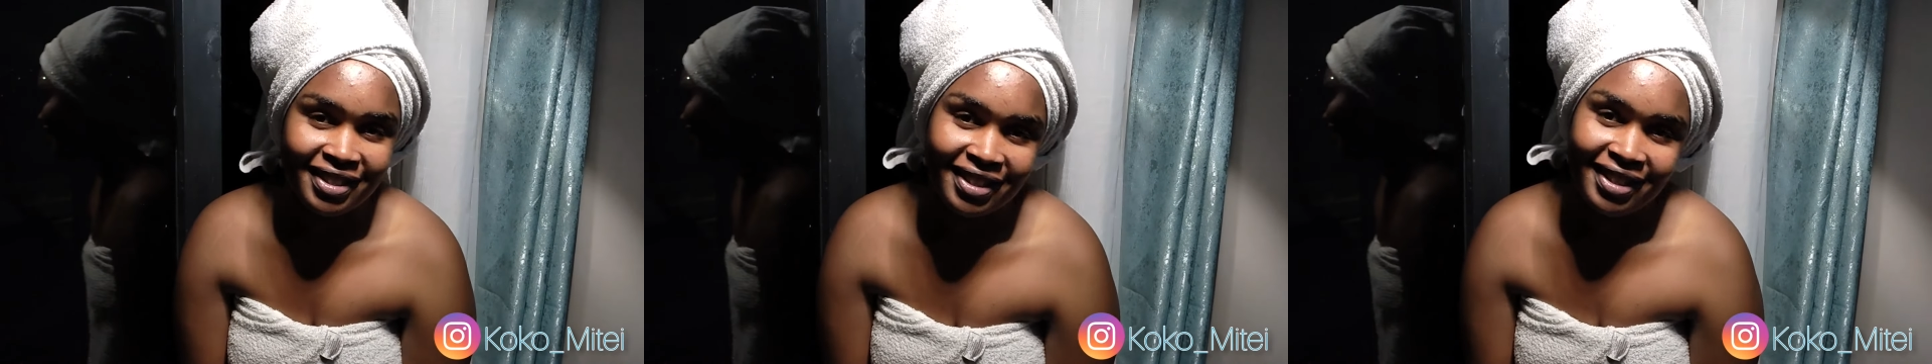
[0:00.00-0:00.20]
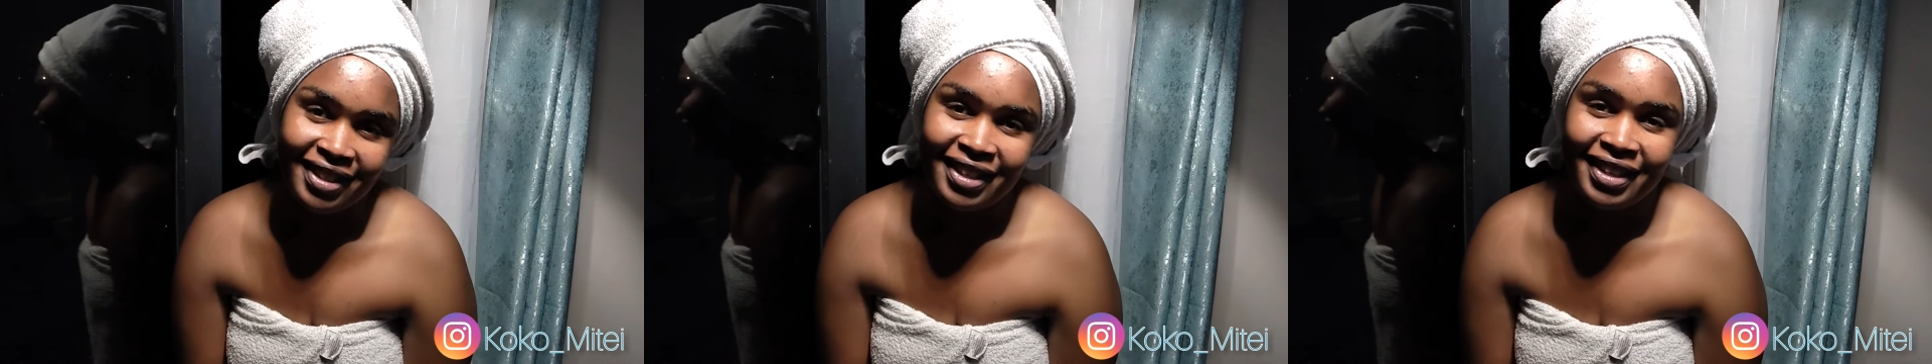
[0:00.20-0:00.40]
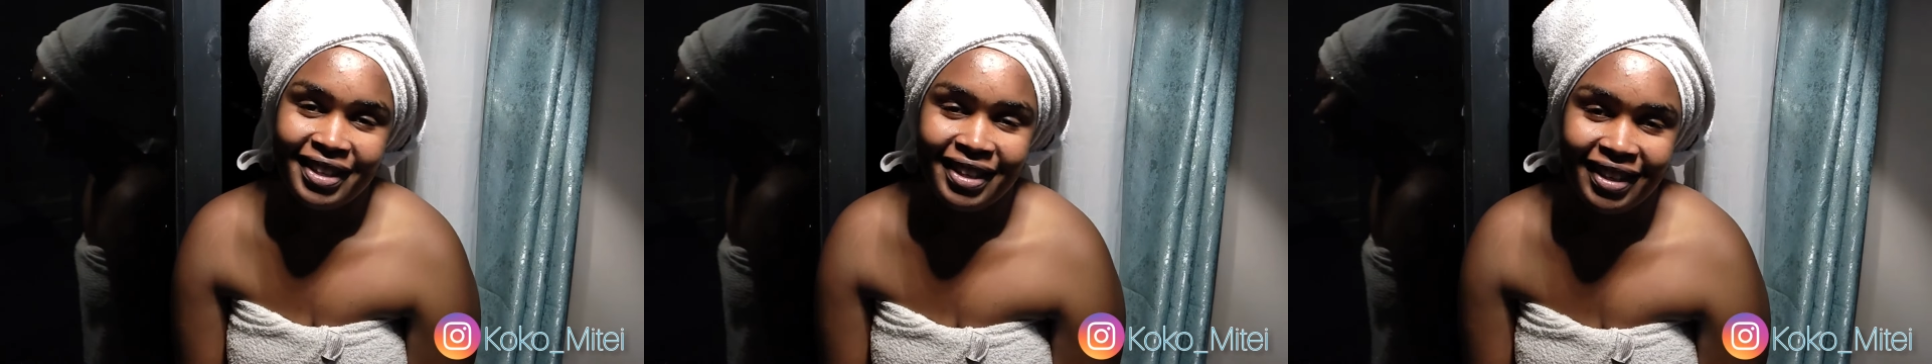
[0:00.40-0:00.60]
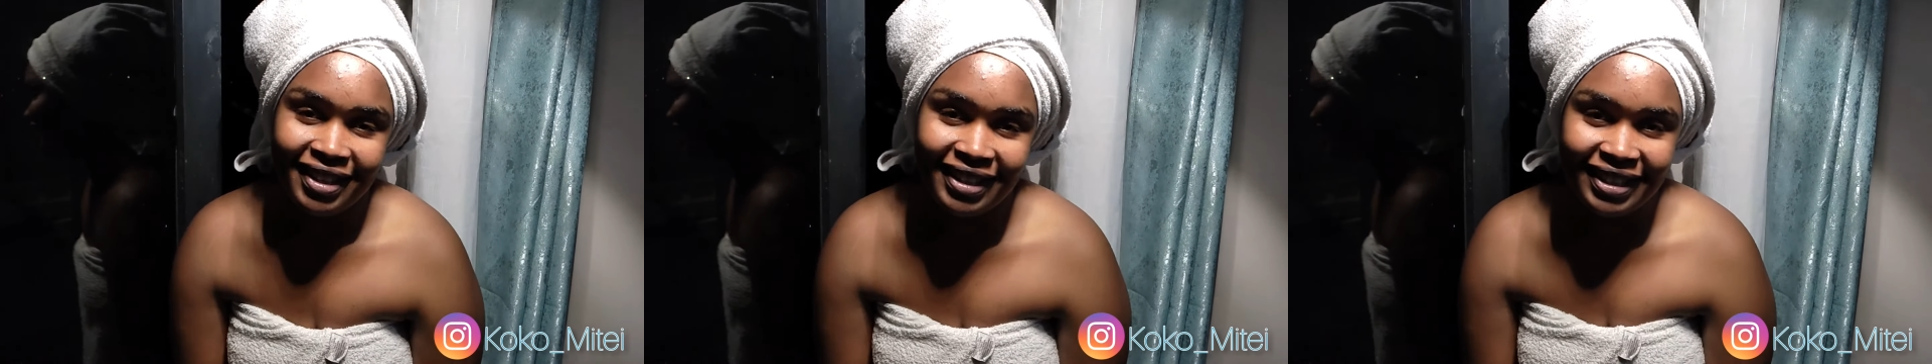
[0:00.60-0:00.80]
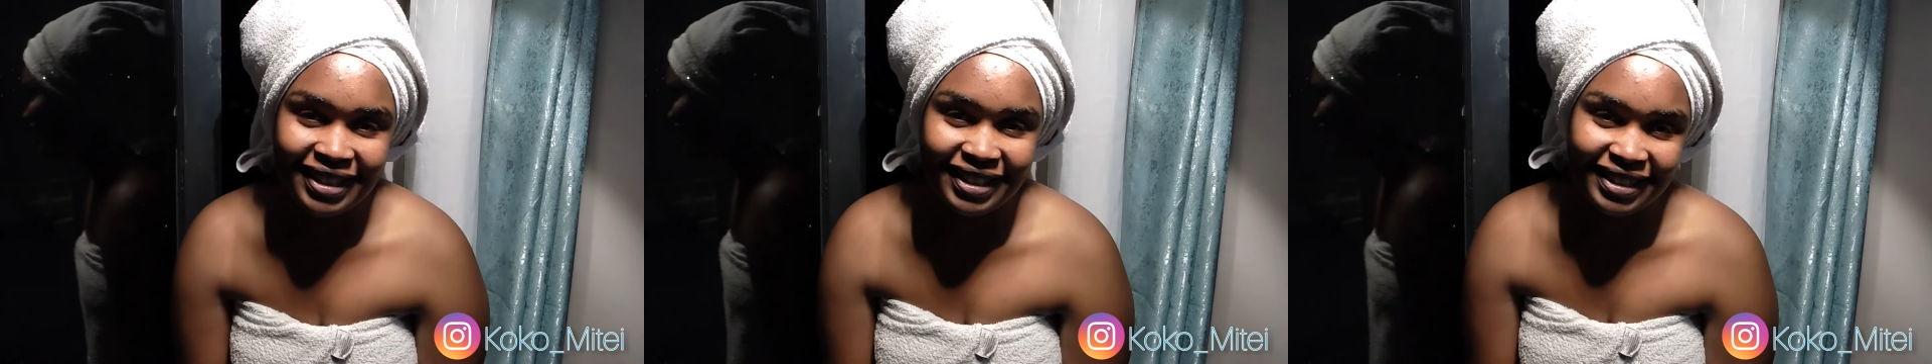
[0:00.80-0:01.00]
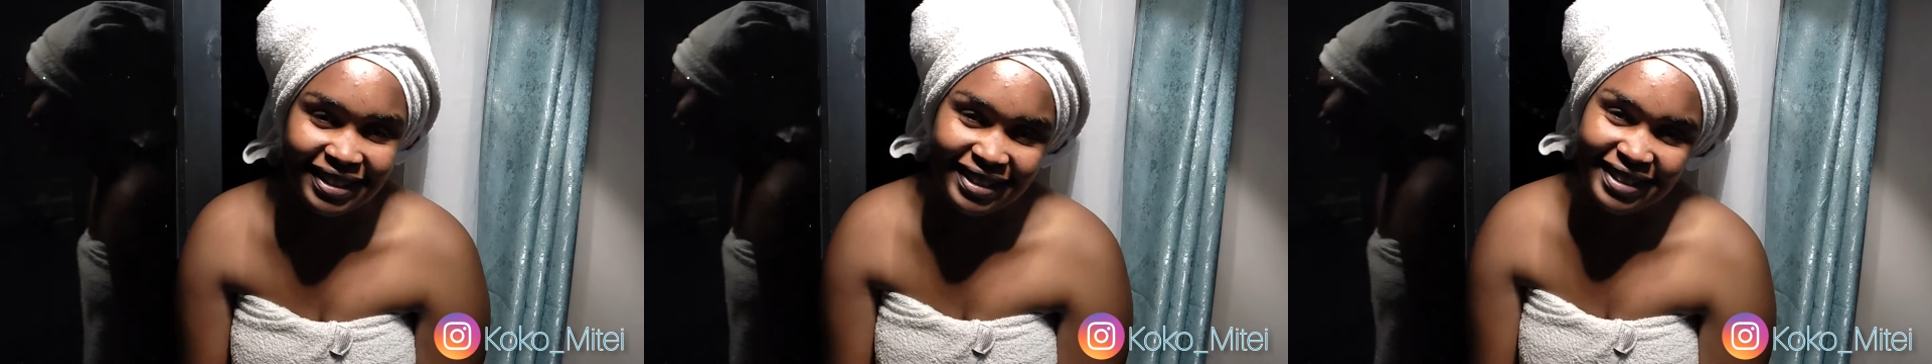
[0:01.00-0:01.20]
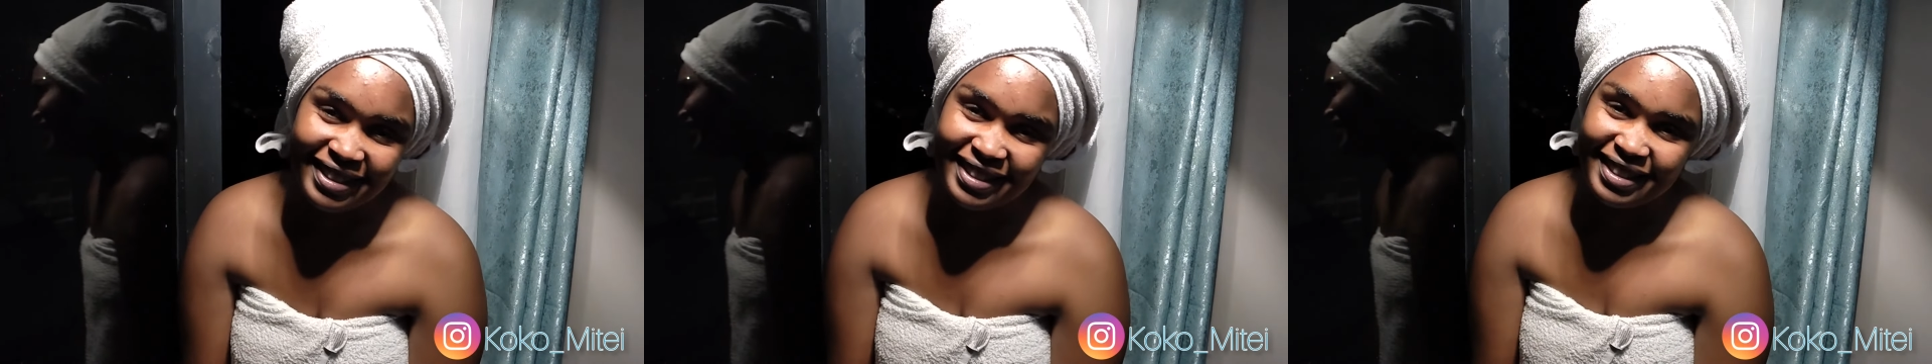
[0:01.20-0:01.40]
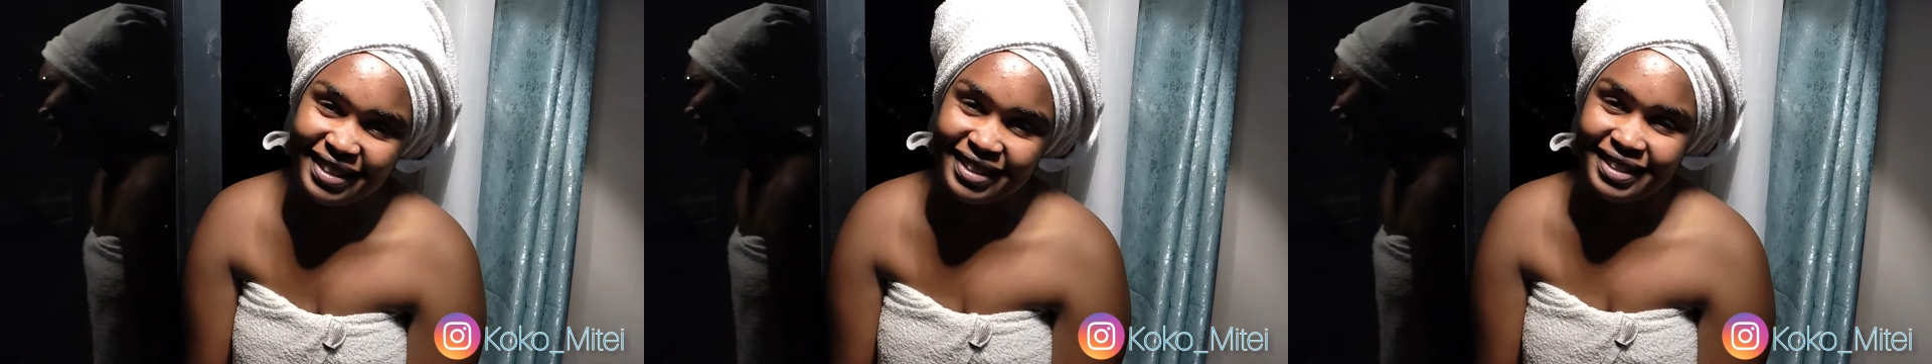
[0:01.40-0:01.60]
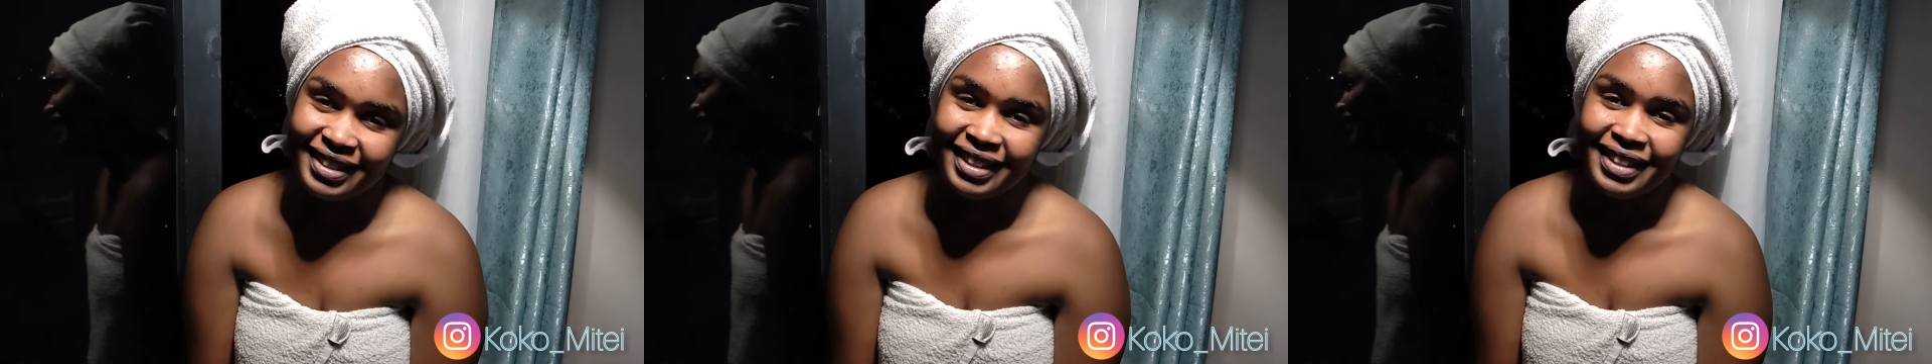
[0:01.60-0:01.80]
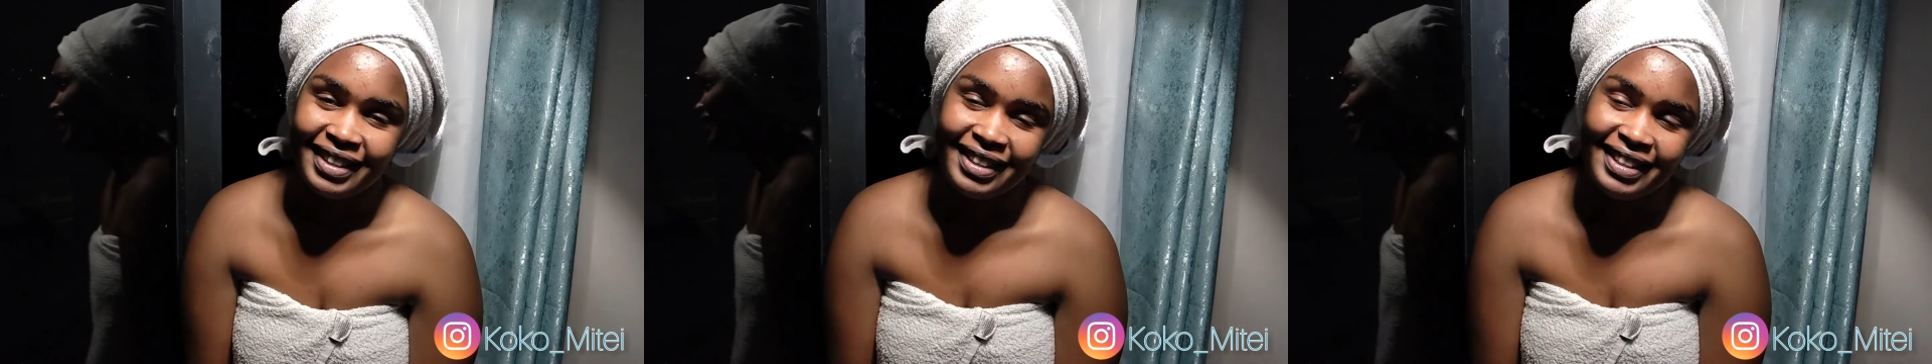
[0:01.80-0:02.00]
about her downfall.
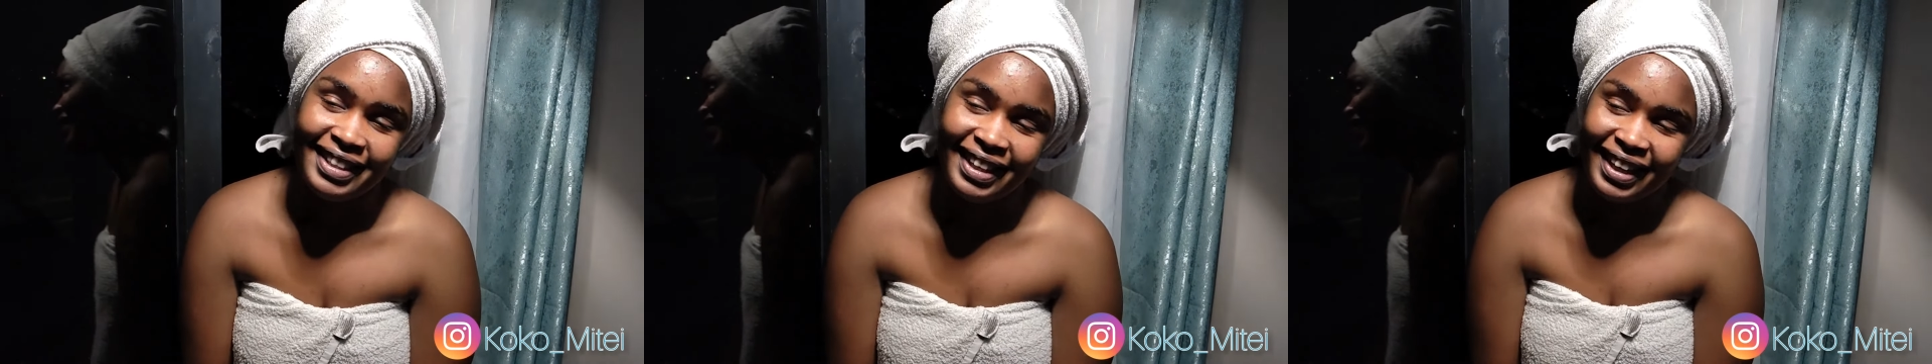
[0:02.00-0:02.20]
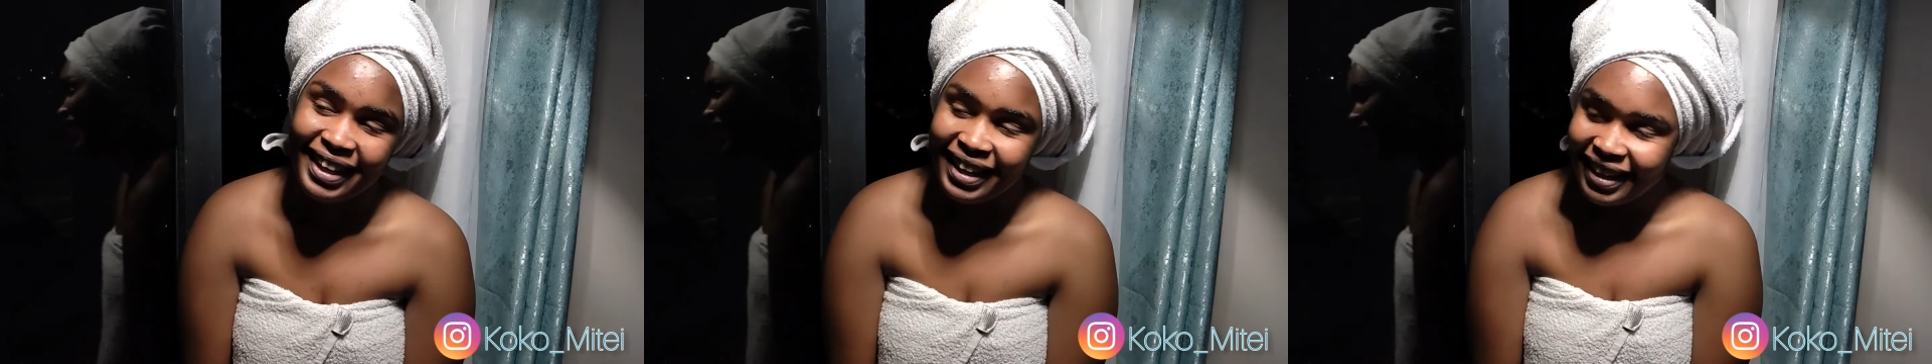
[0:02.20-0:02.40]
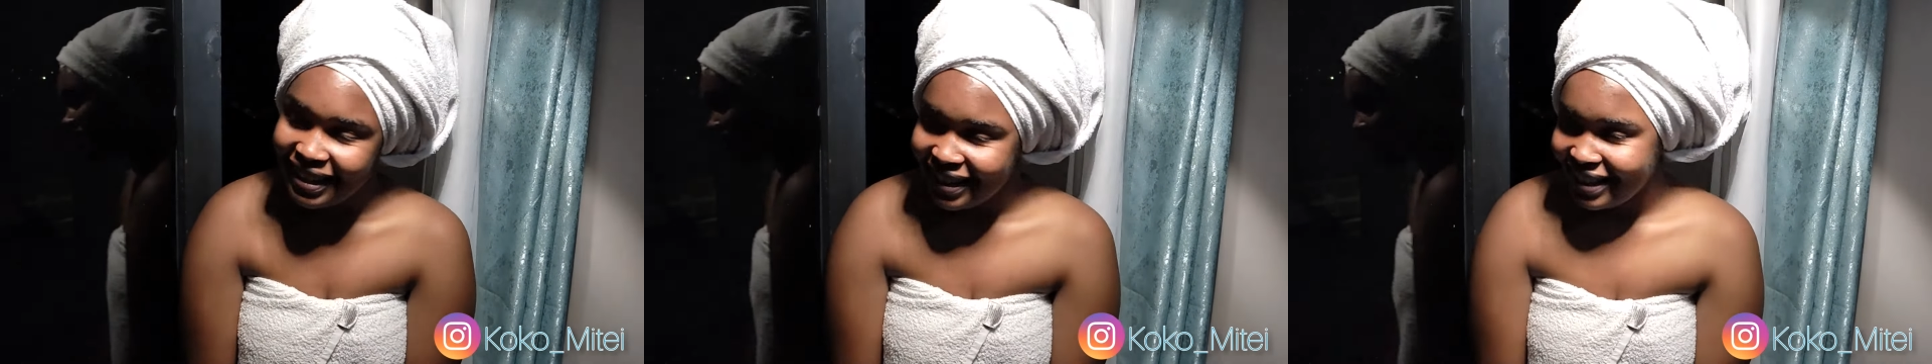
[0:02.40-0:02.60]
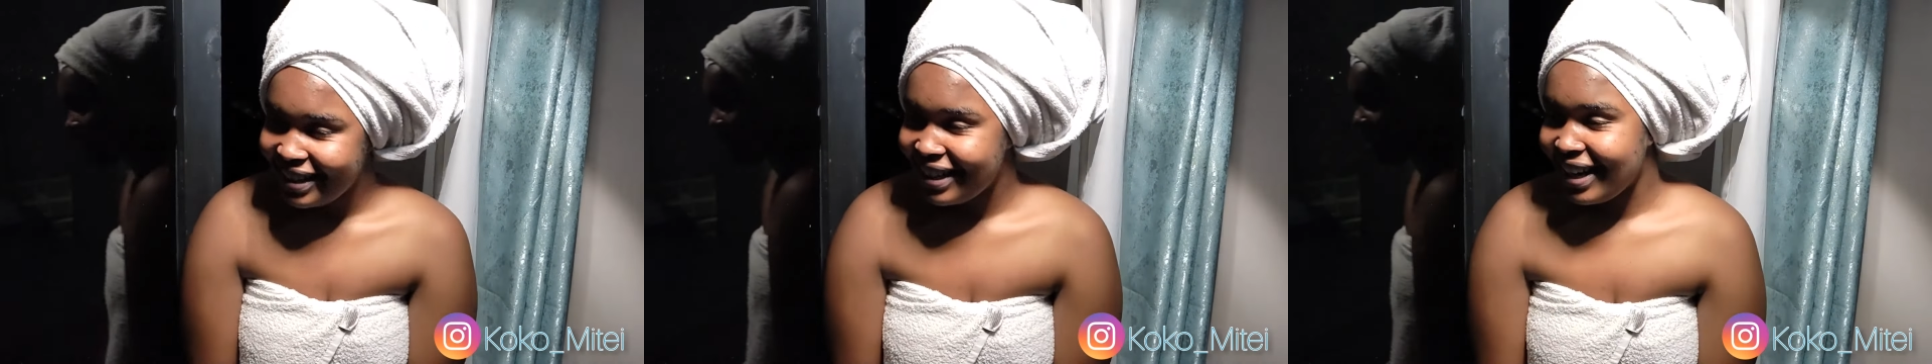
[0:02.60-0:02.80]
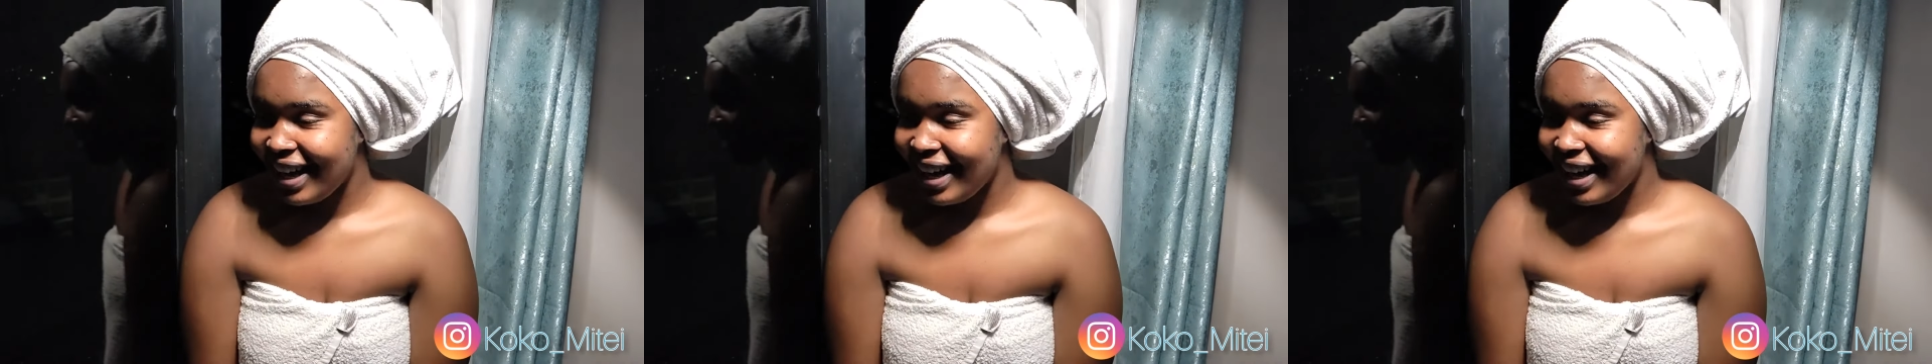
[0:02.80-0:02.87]
she